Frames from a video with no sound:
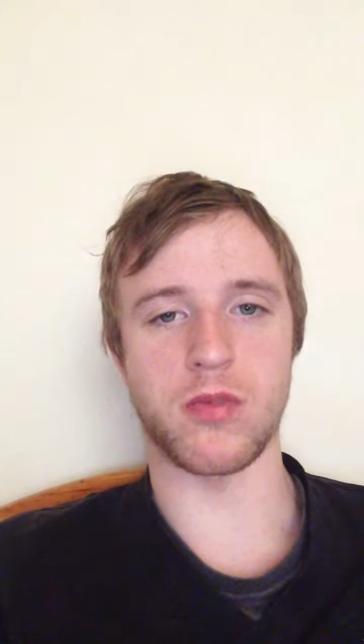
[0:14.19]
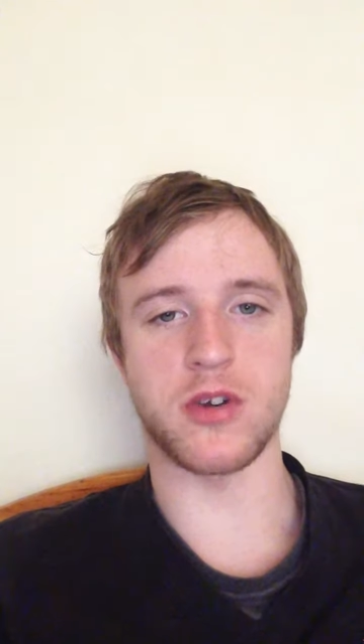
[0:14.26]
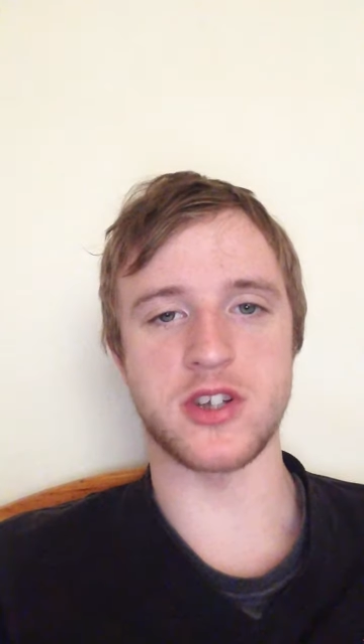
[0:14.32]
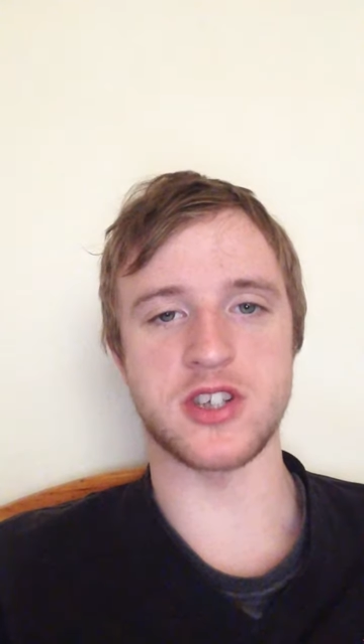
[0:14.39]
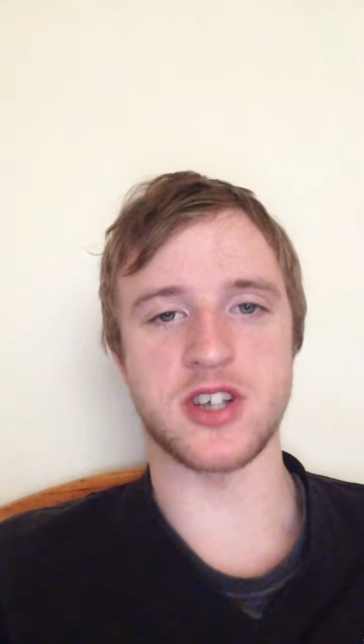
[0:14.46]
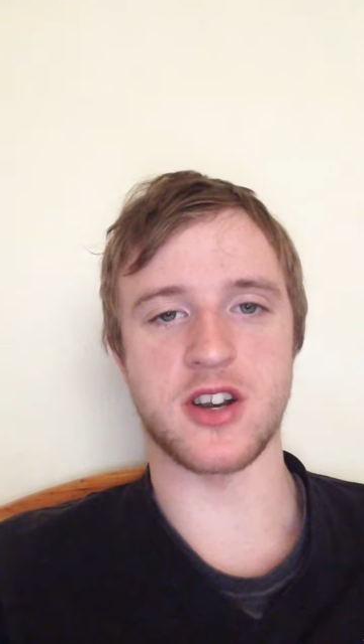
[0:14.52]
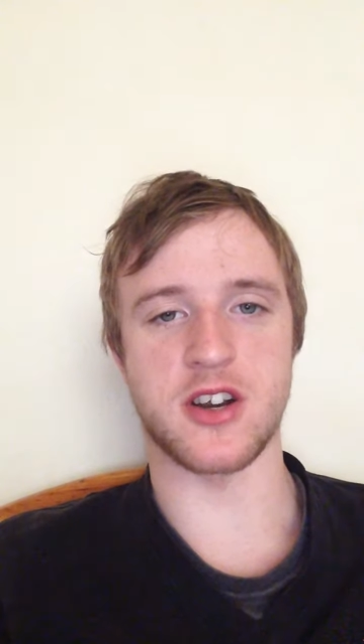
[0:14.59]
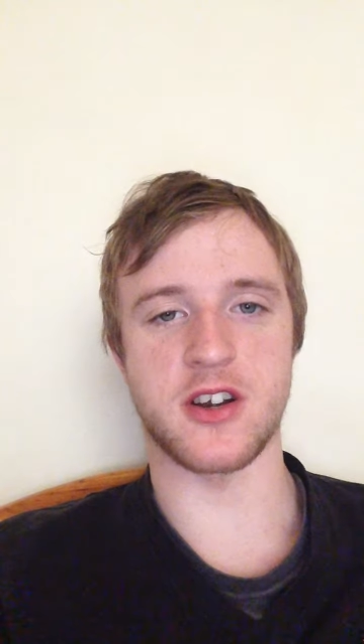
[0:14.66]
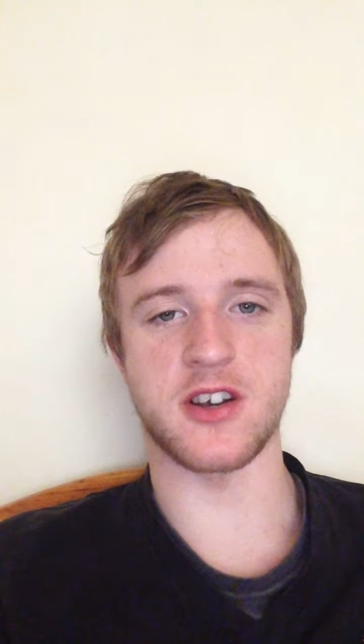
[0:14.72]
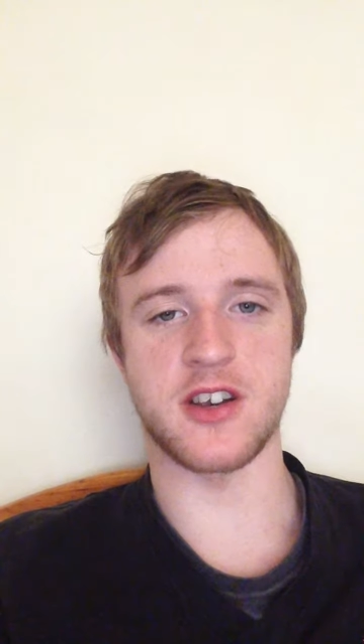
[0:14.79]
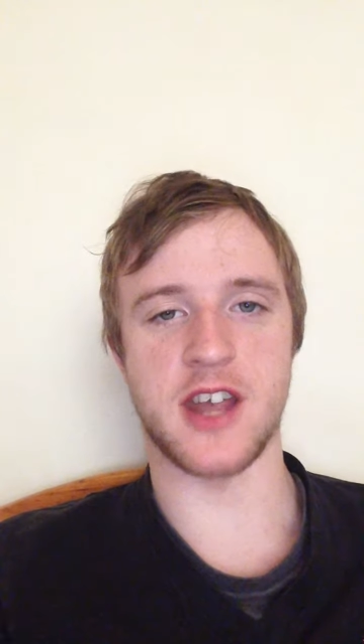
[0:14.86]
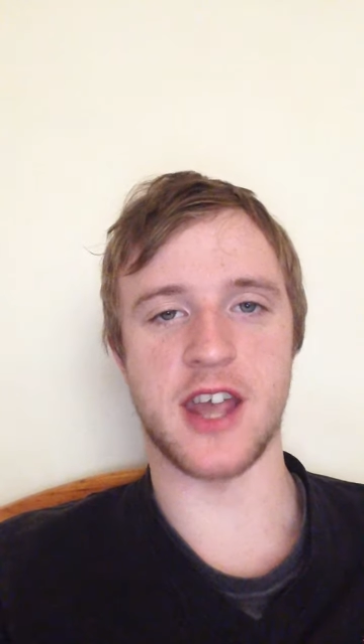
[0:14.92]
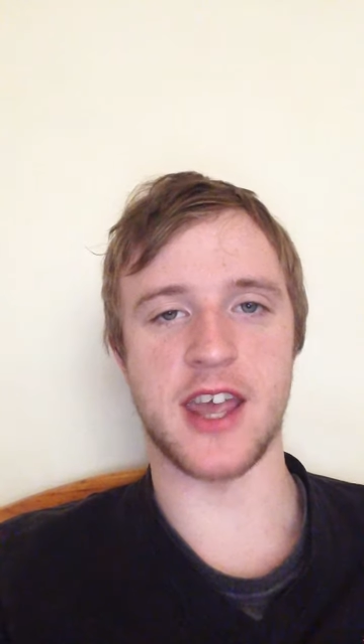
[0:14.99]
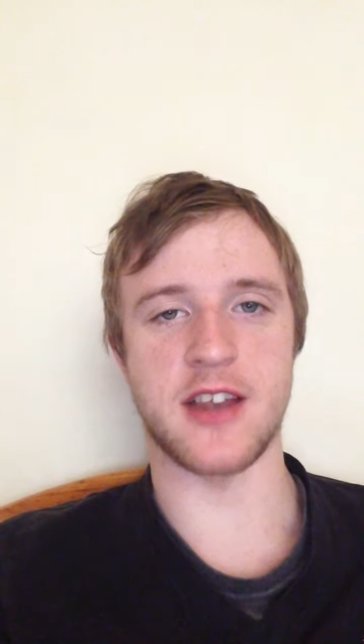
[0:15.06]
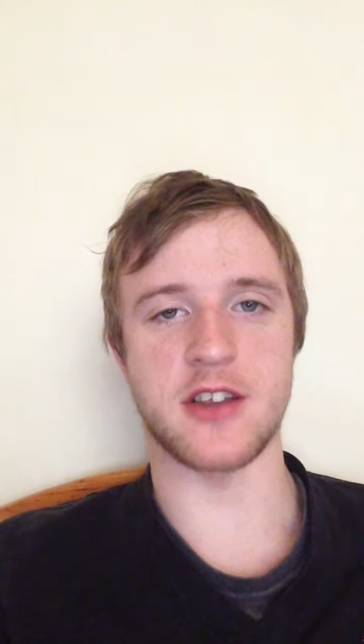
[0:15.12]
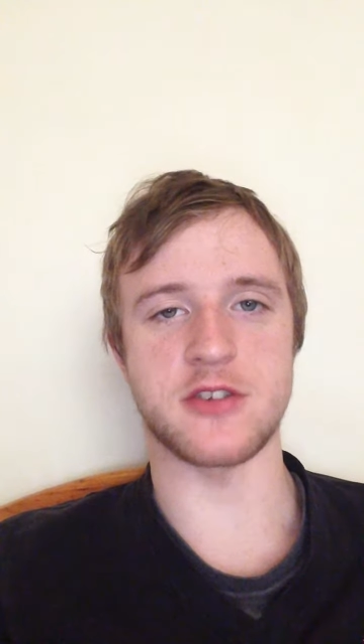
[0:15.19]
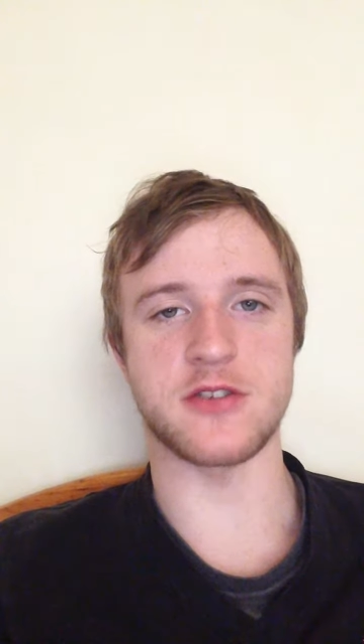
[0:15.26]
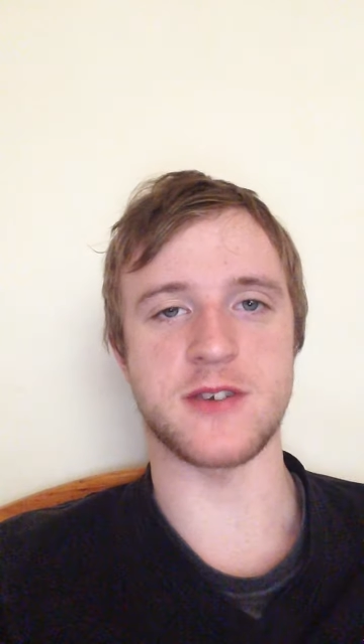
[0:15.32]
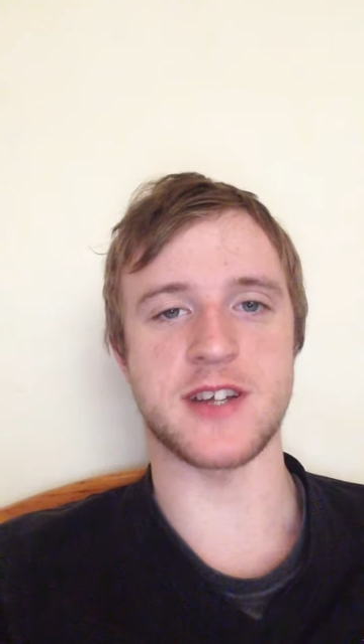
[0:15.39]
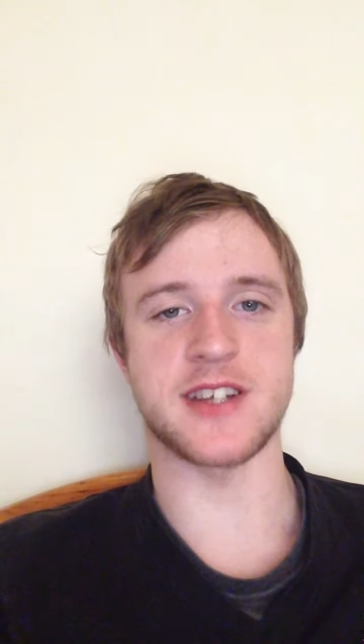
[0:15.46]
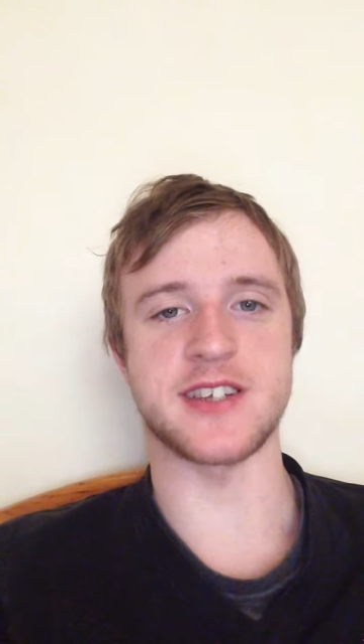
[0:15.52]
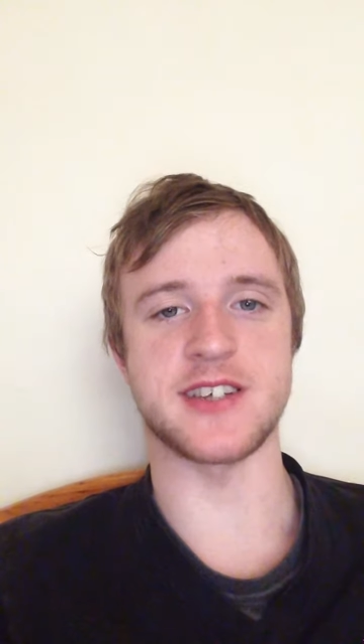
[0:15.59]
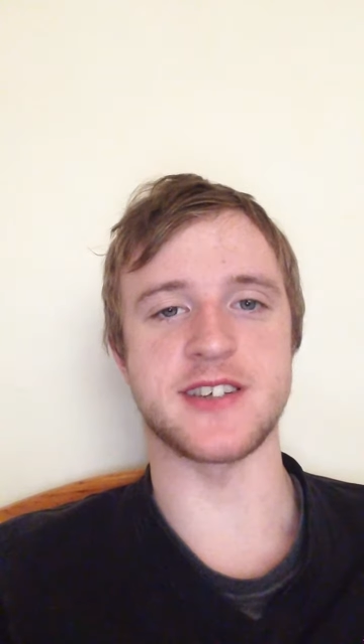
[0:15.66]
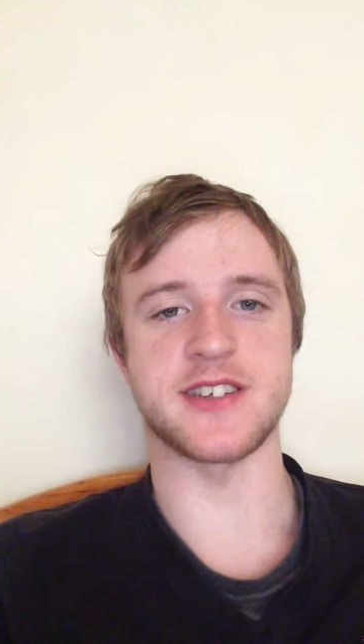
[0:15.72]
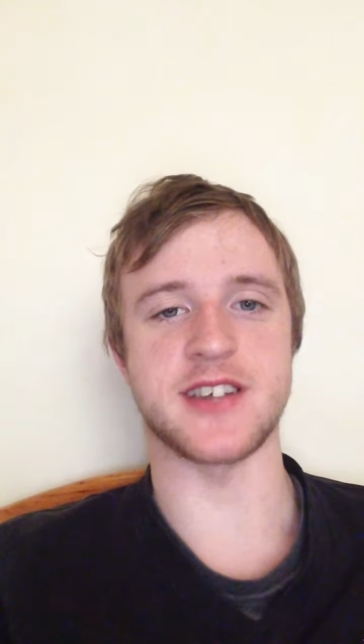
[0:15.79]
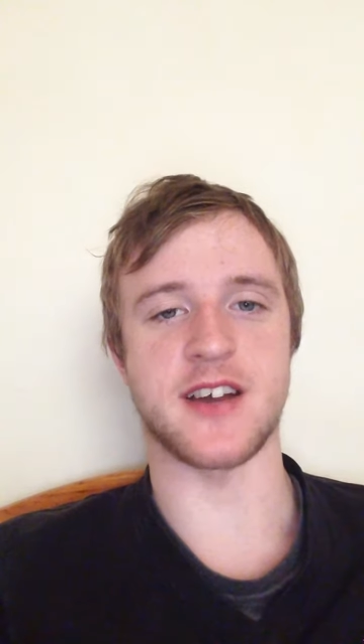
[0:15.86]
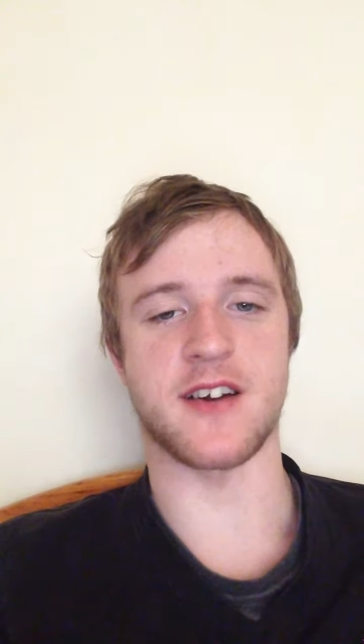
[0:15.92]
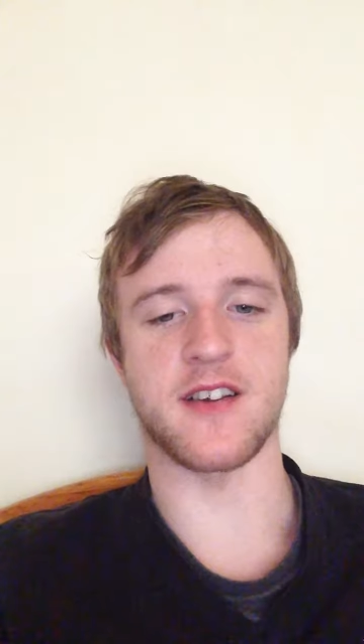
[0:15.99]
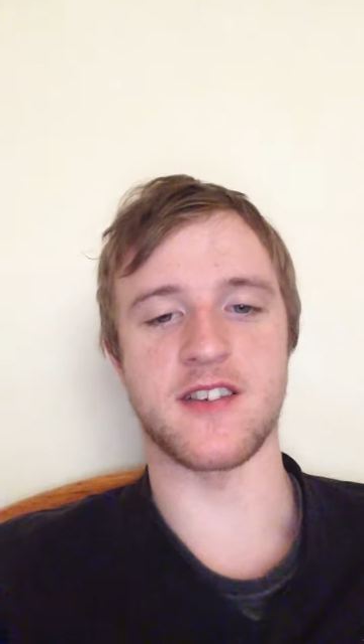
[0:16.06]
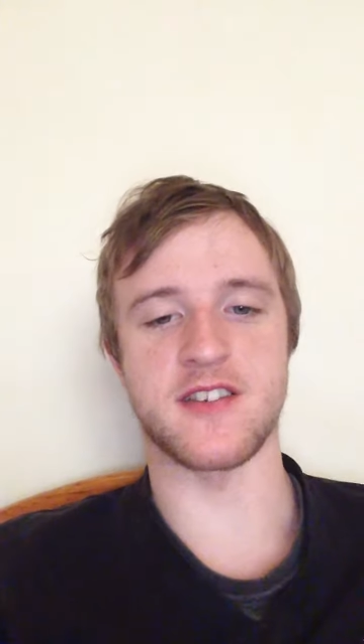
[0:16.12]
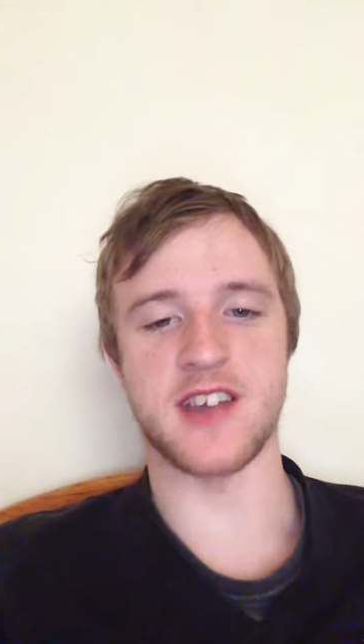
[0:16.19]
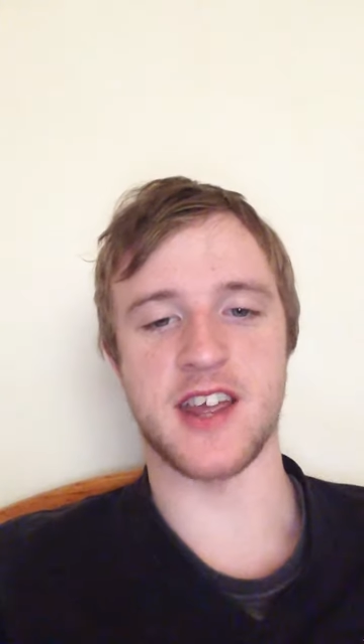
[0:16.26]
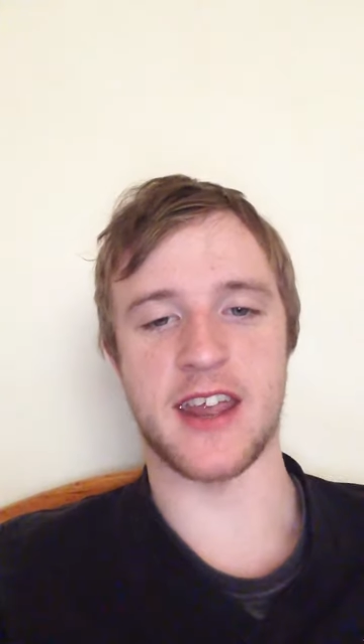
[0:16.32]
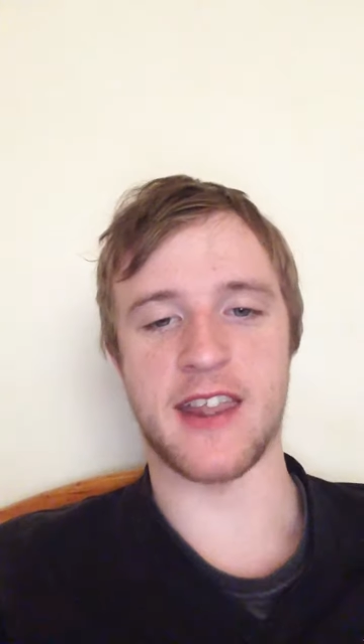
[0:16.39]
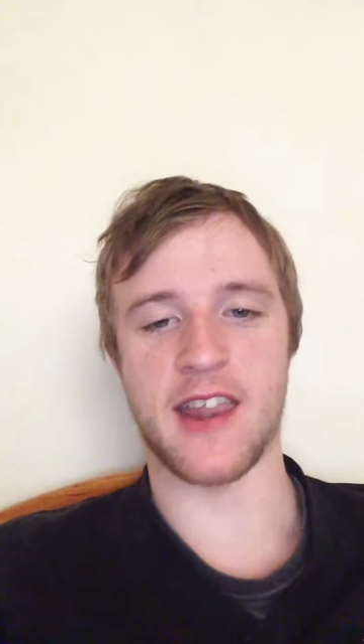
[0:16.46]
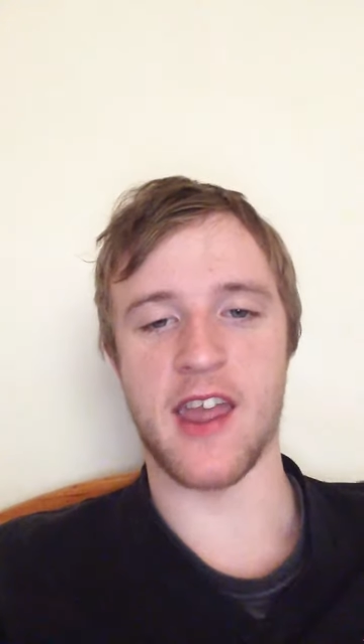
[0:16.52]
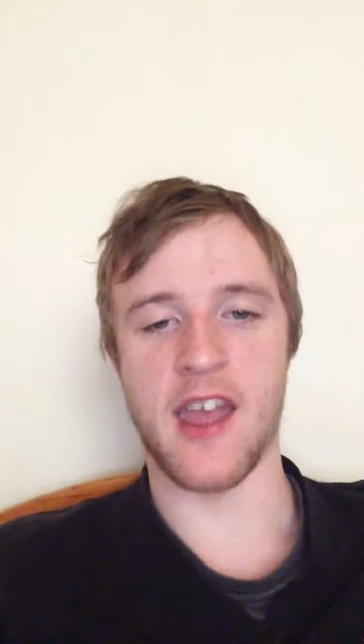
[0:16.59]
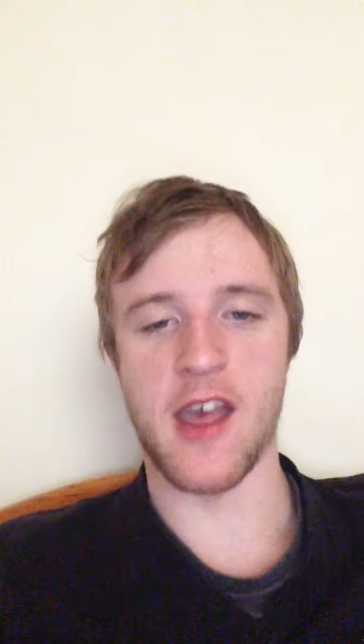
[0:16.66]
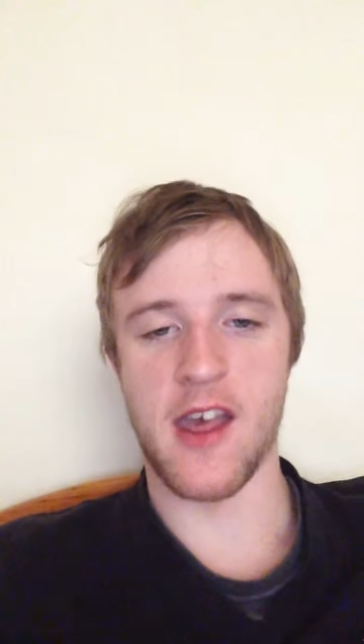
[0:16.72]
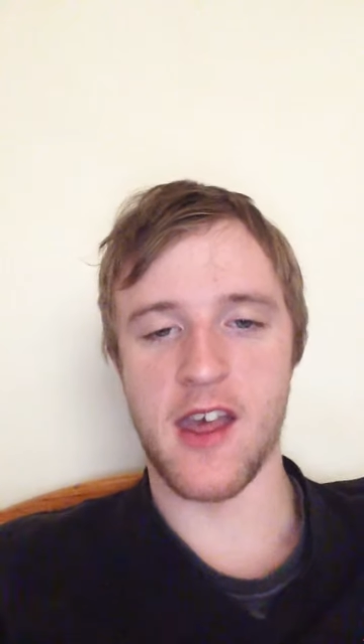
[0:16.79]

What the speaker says: return in 2017.